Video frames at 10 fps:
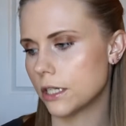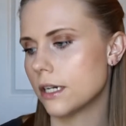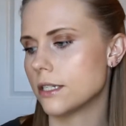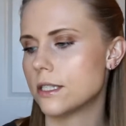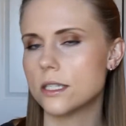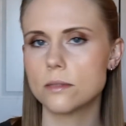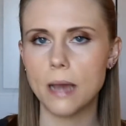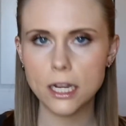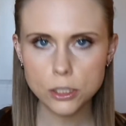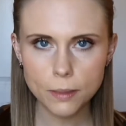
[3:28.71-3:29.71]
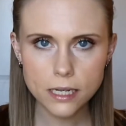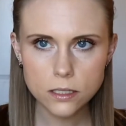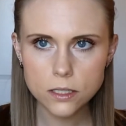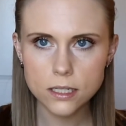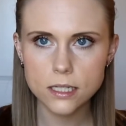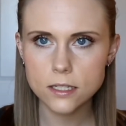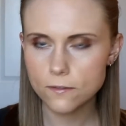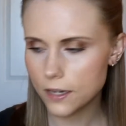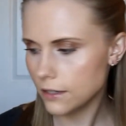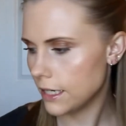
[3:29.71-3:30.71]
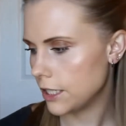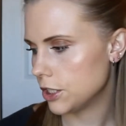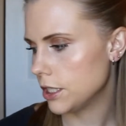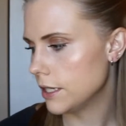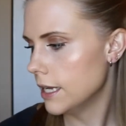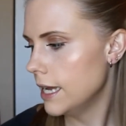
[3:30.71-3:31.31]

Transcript: because the Smashbox is a foundation.